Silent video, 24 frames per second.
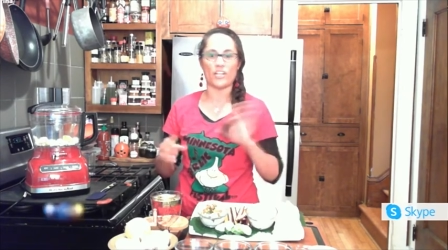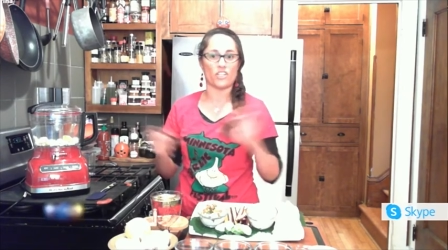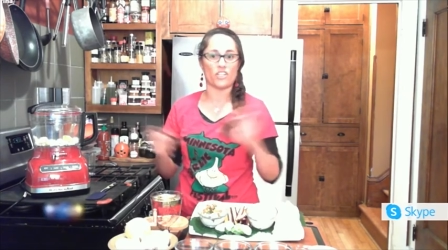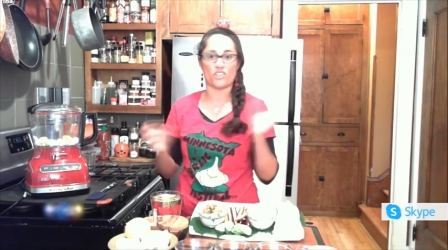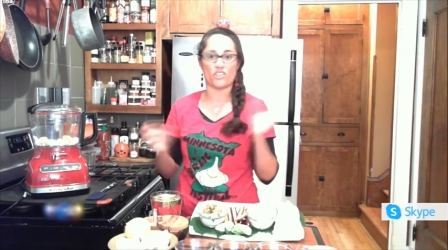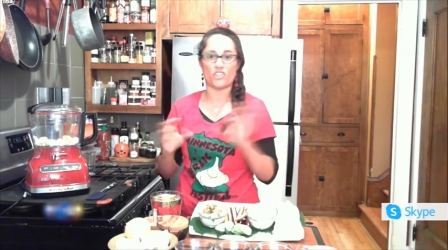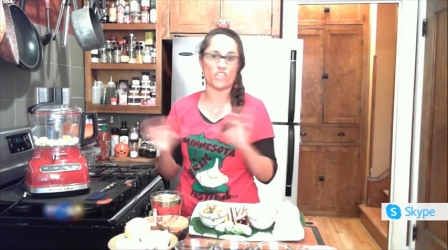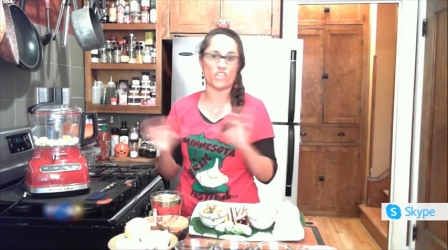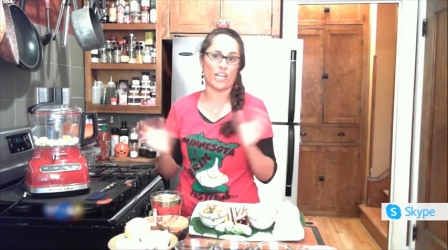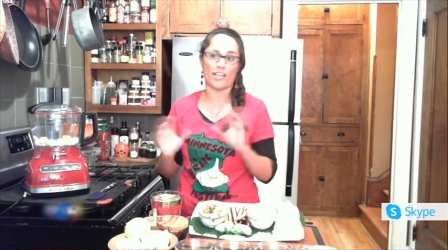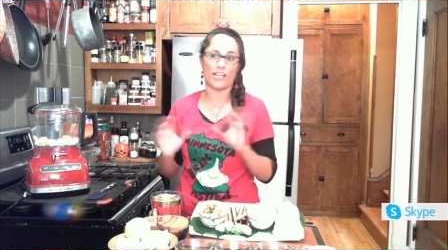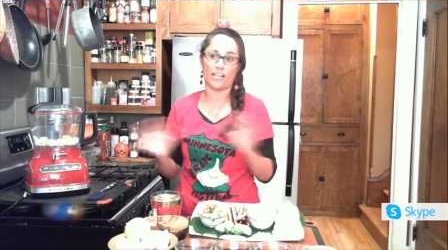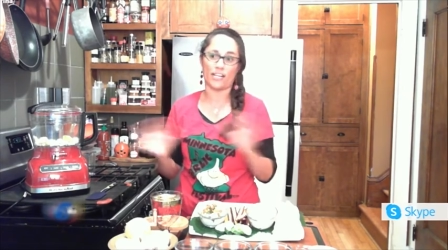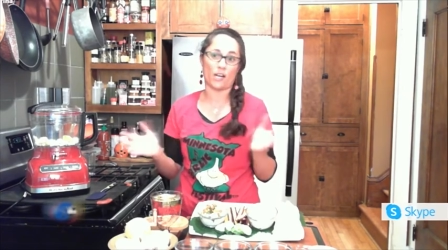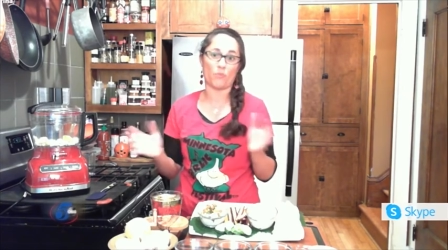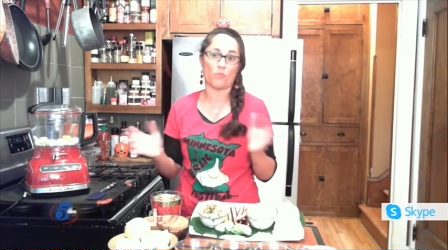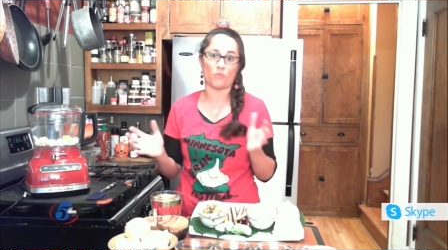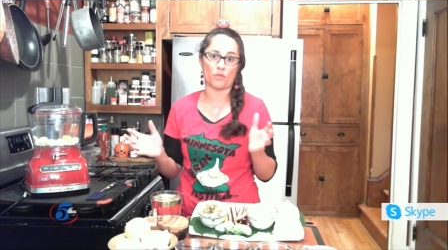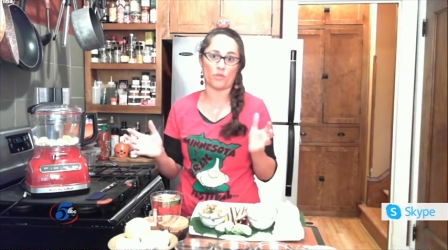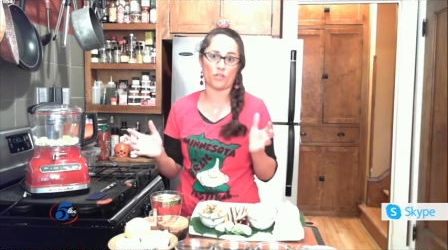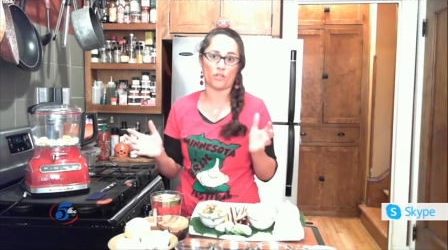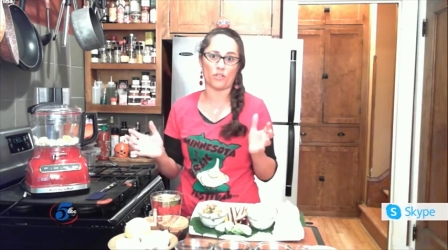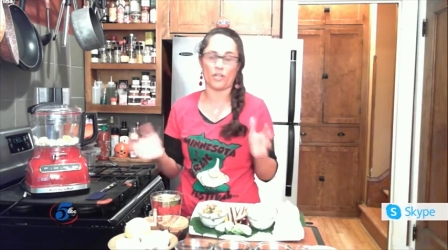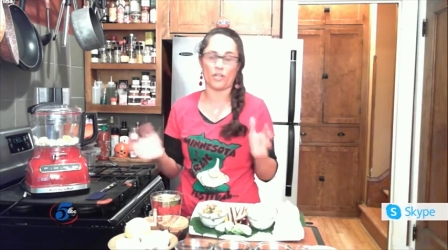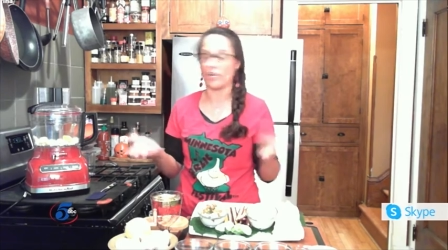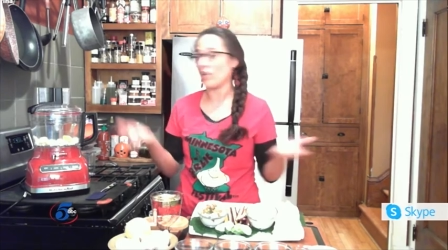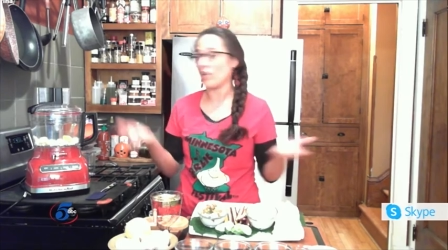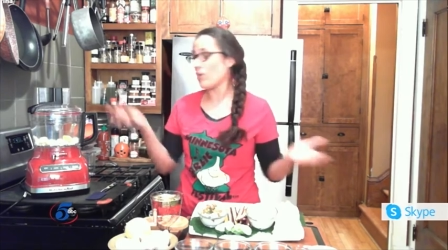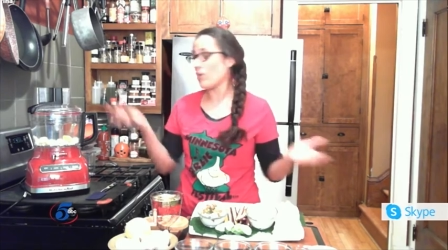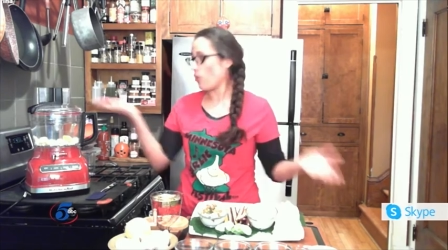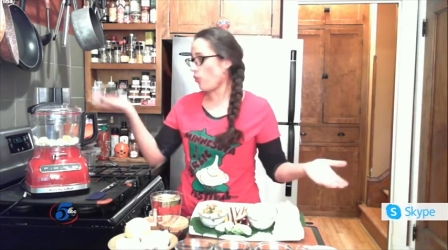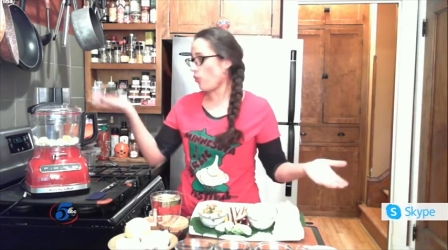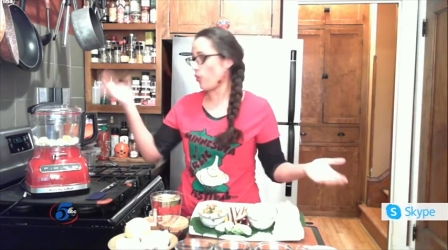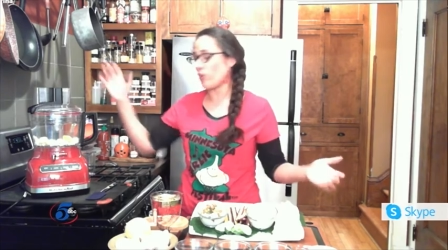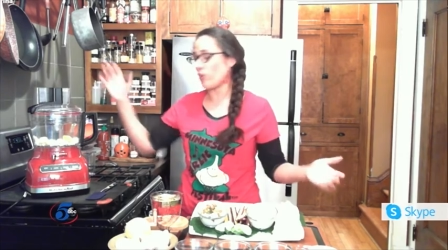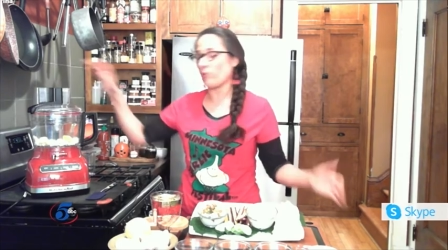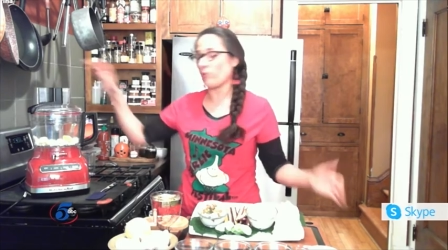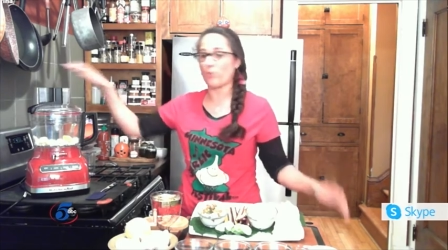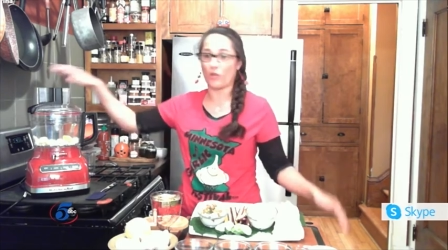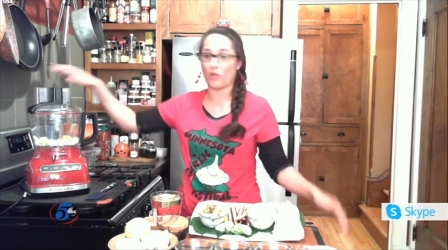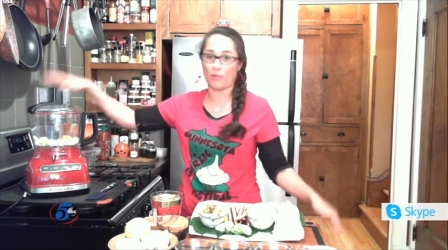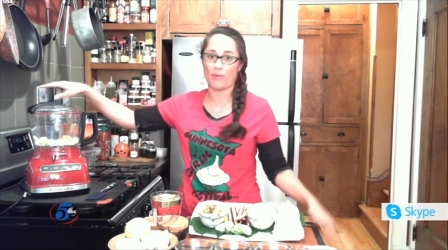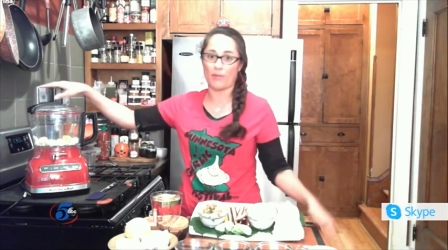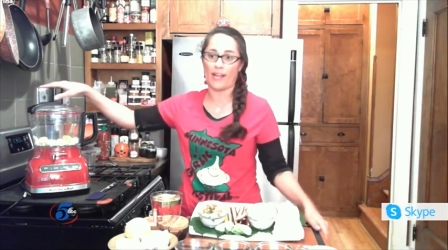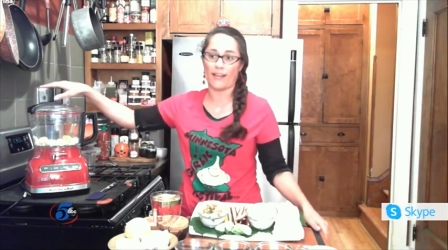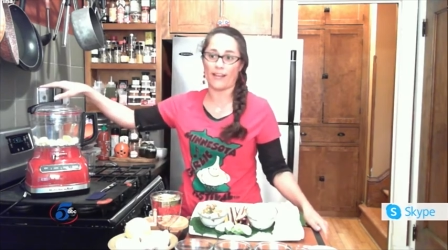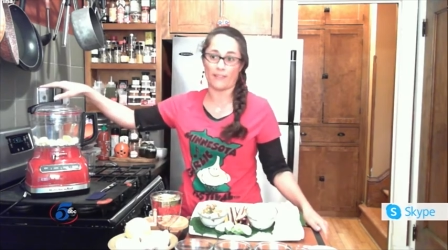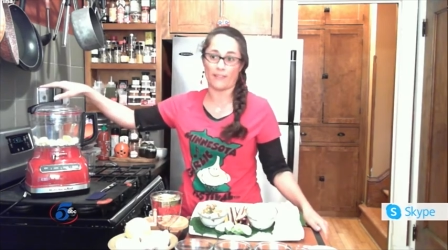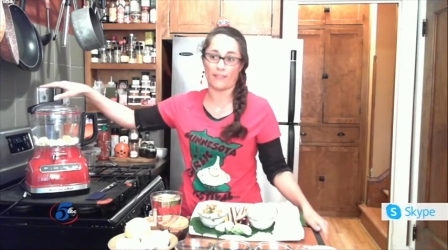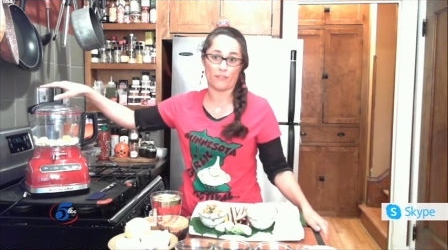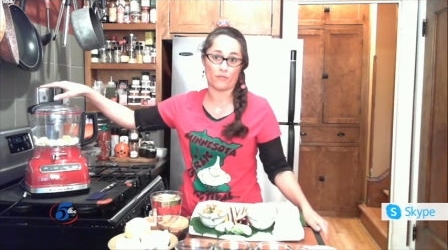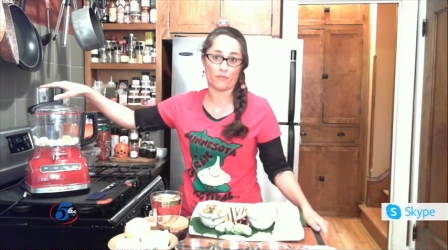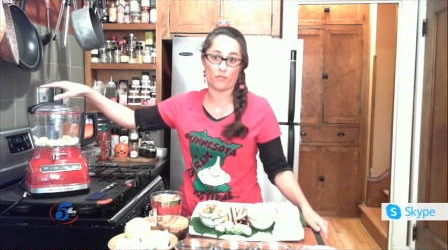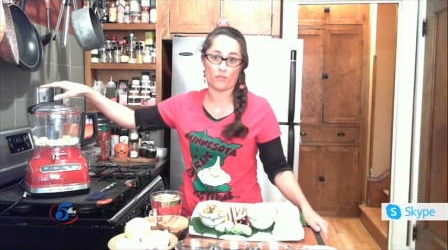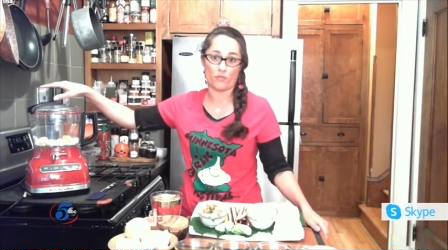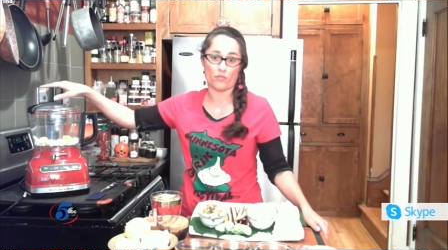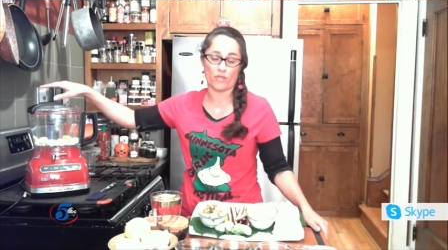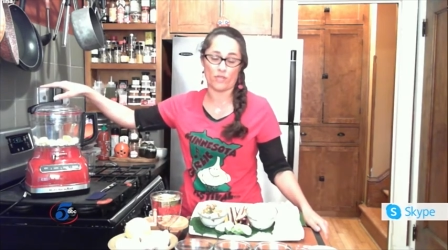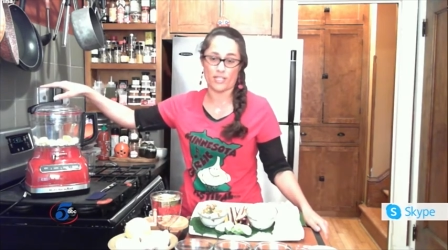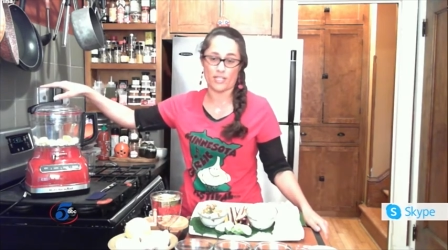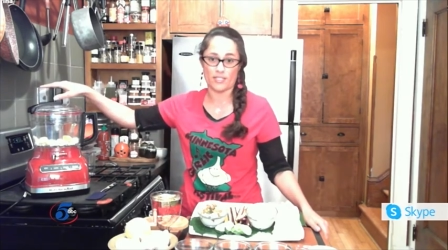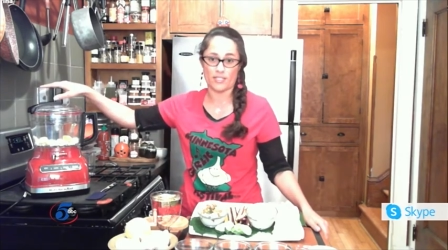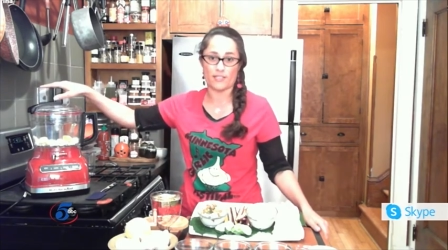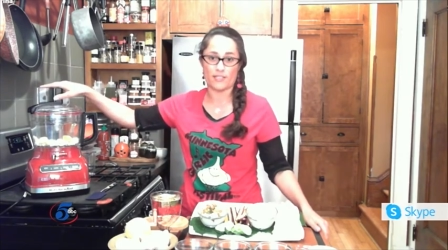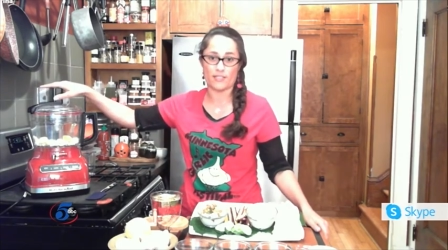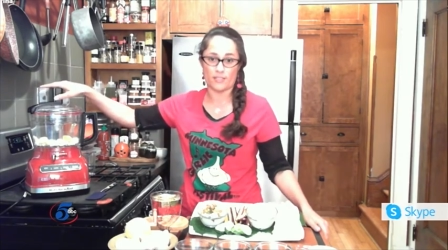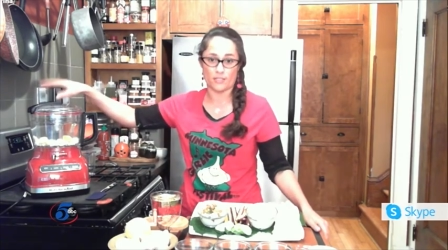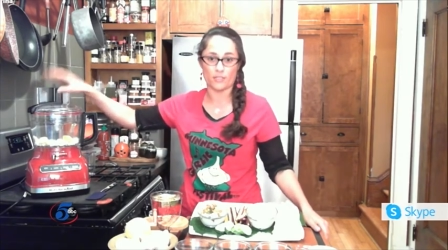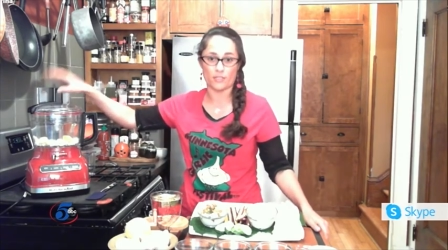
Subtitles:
and you shake it up real good, or you put it back in the food processor.